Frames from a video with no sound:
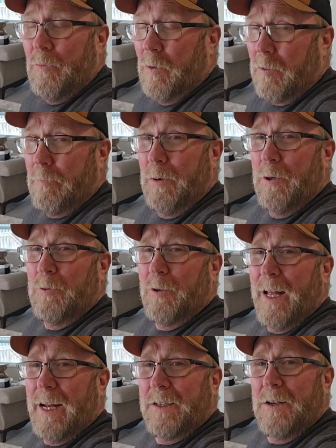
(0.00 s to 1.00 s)
What's Pooch
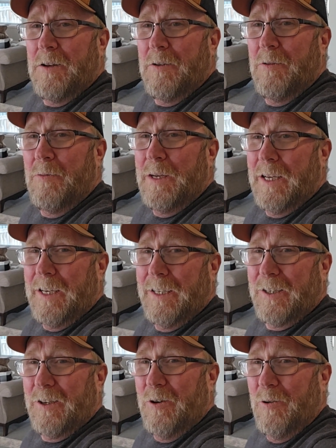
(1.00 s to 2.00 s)
like to do when it
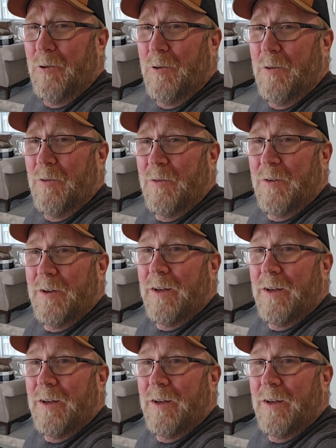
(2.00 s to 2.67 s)
gets cool?